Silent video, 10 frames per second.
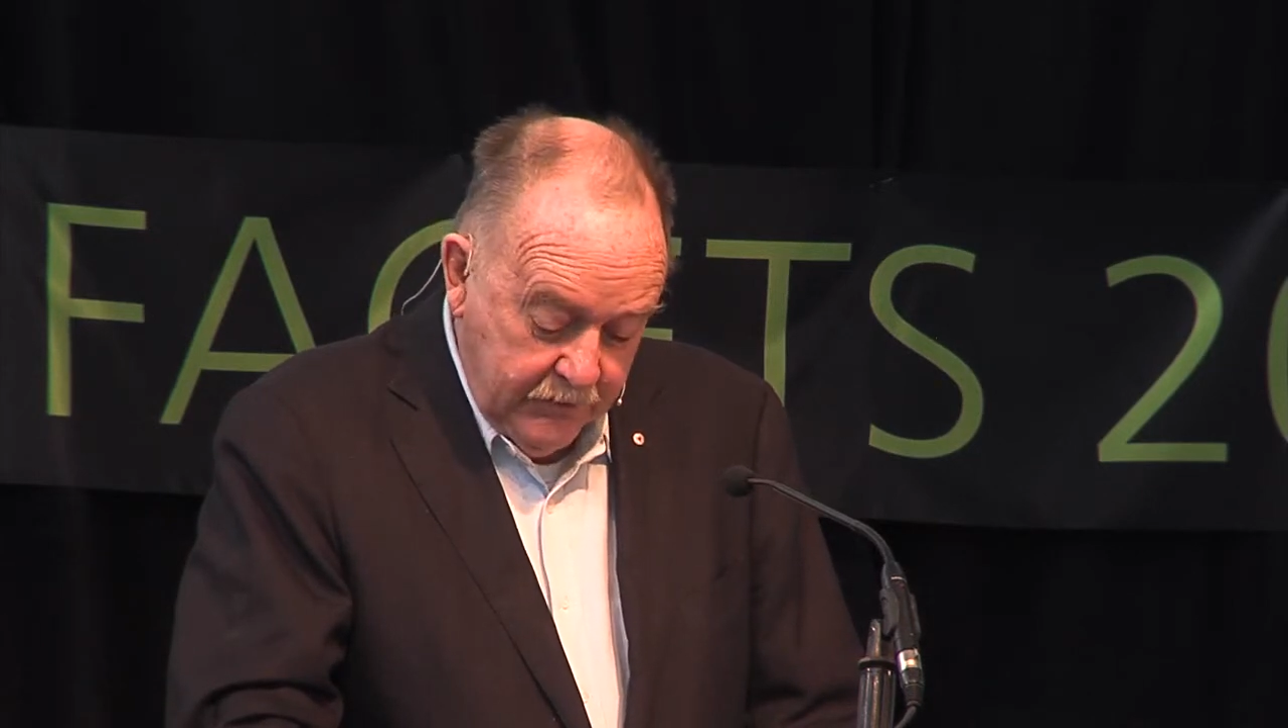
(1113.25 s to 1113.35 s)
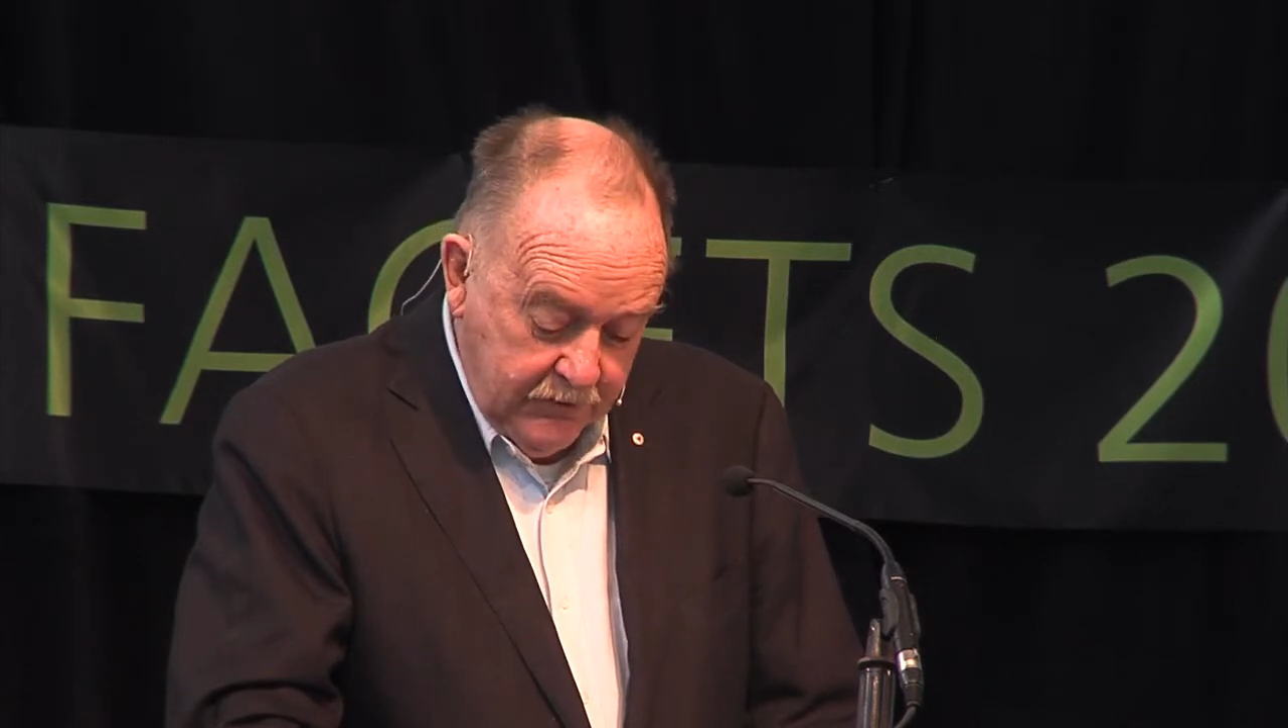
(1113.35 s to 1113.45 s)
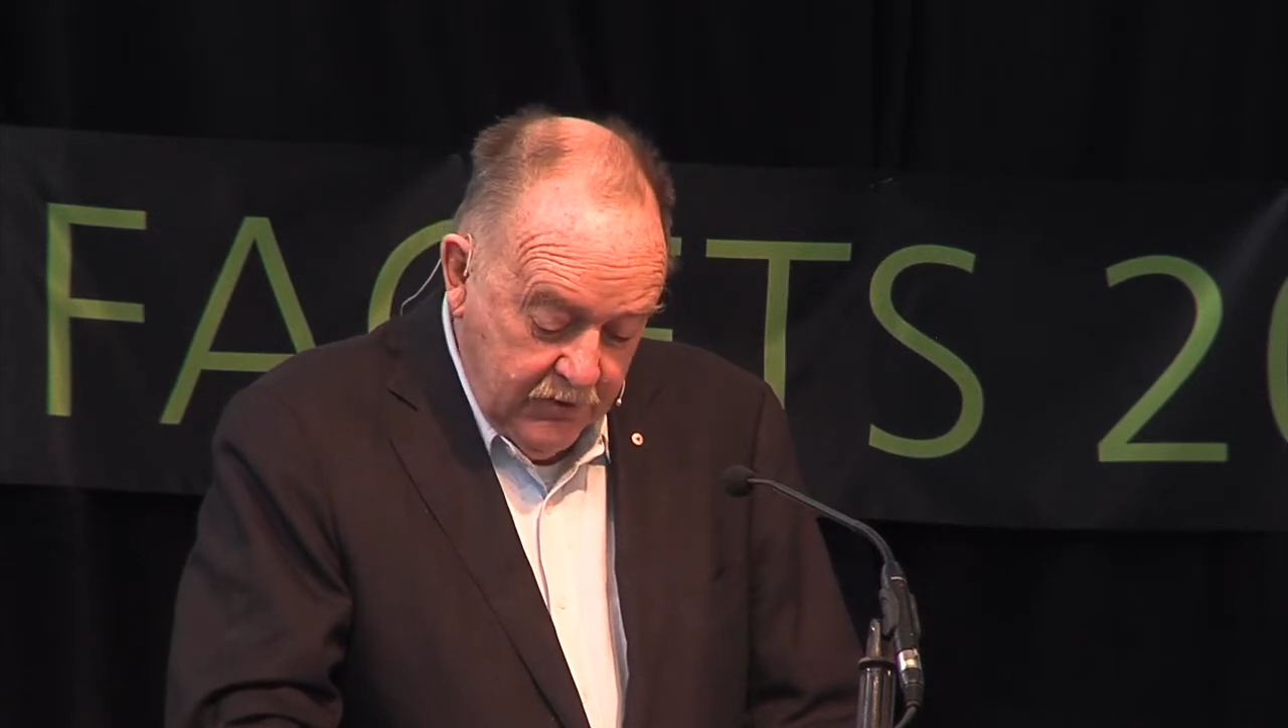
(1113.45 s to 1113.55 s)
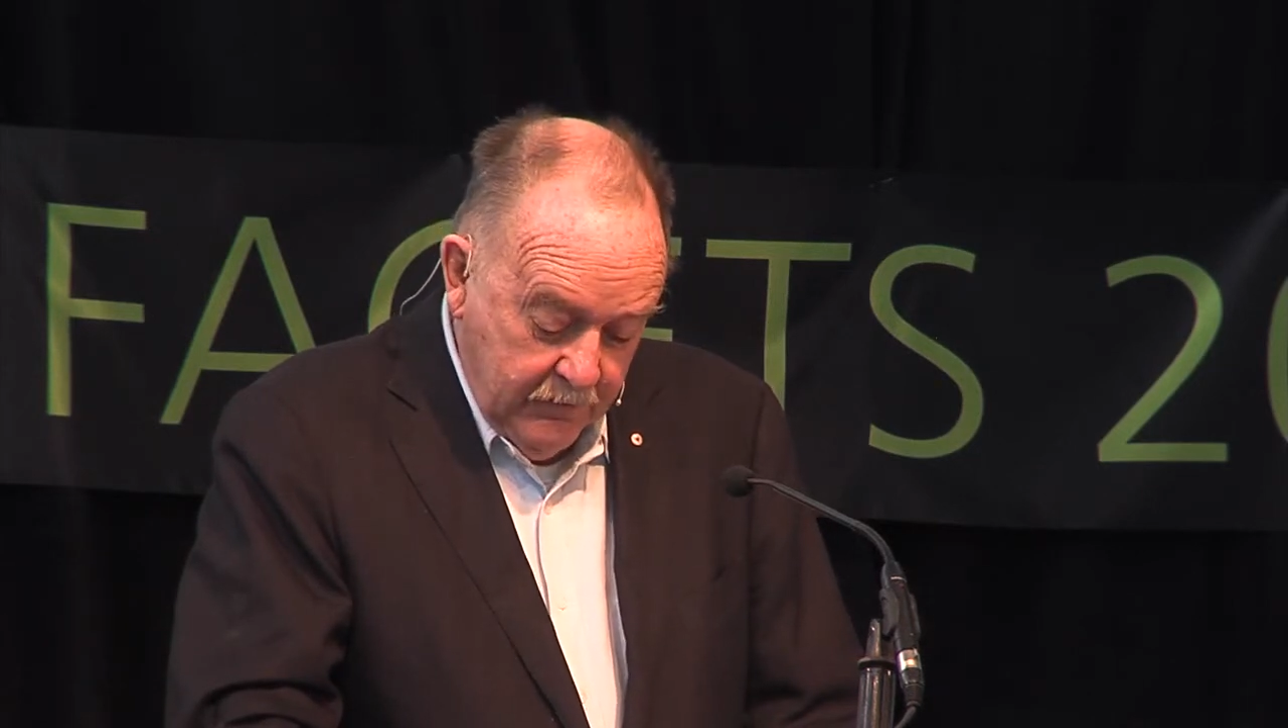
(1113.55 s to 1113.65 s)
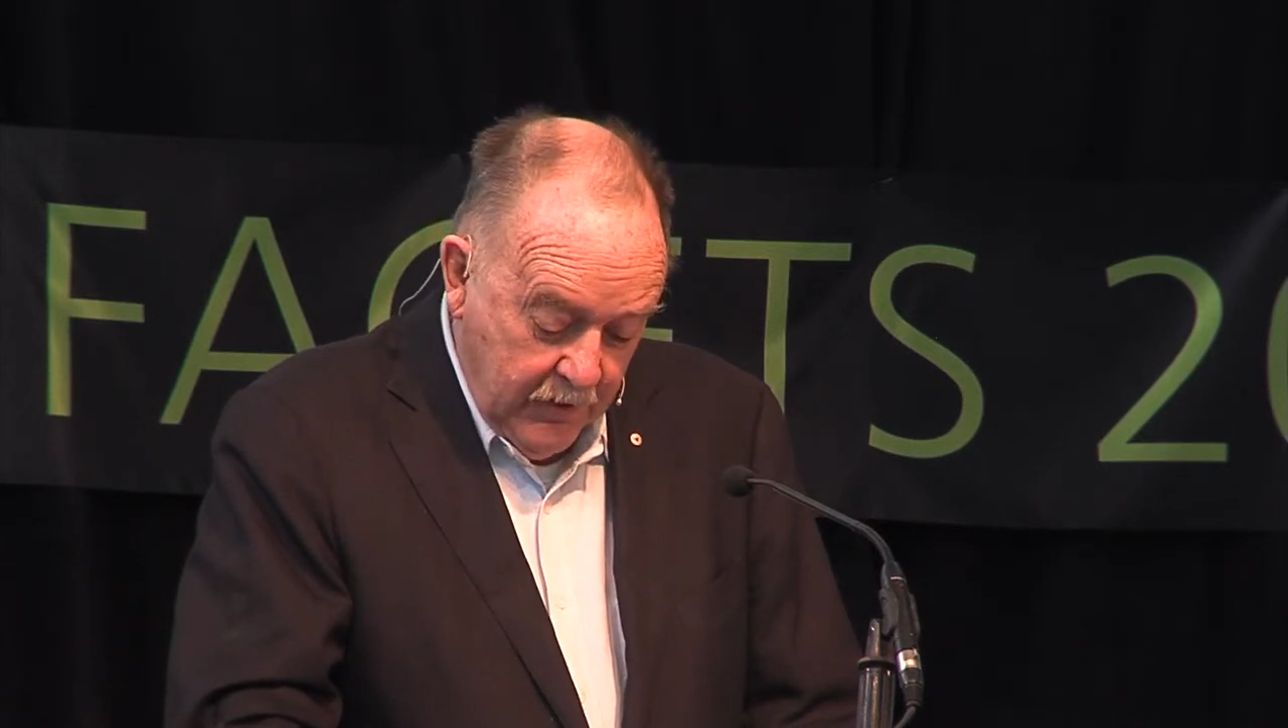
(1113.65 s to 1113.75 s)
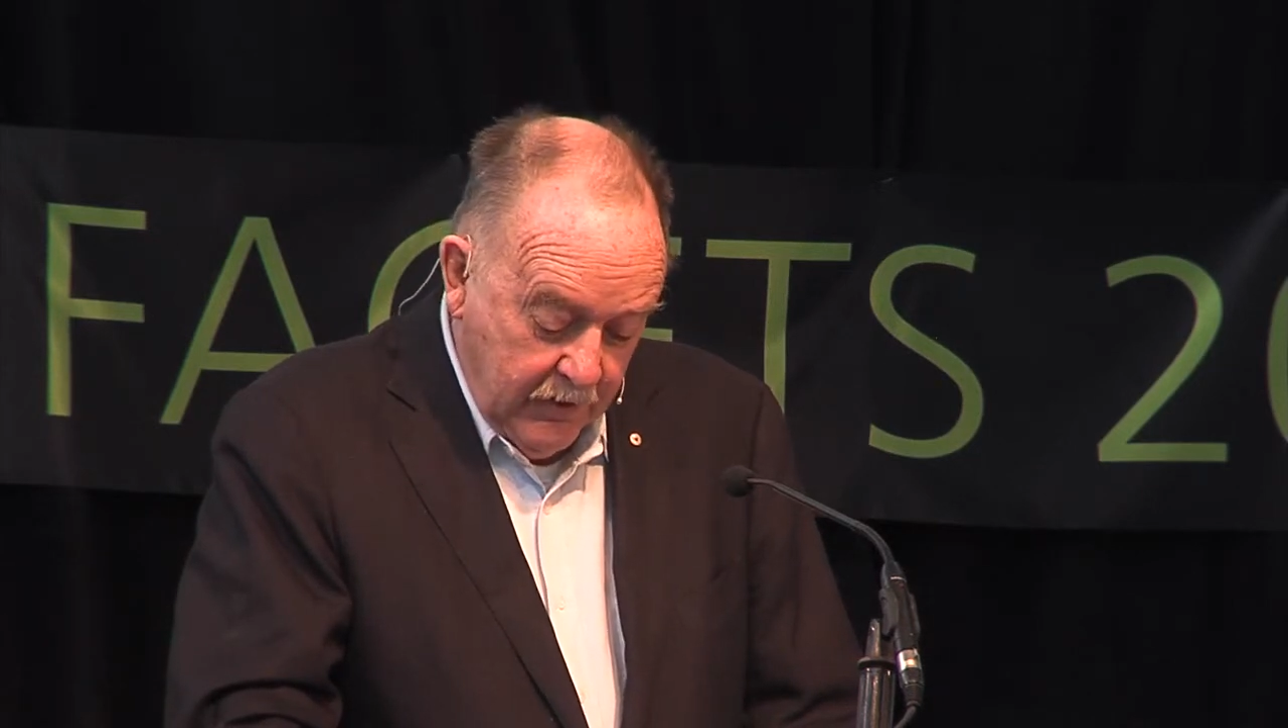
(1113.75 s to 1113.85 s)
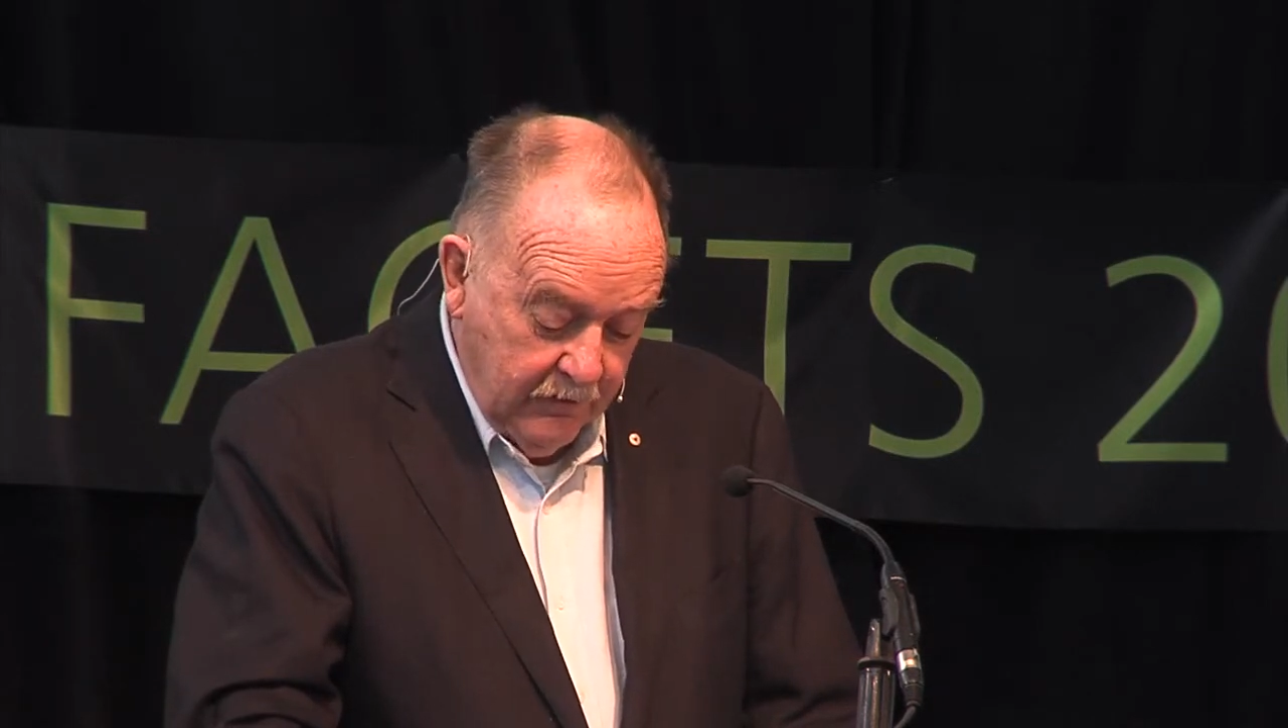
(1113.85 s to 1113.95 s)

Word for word: turbine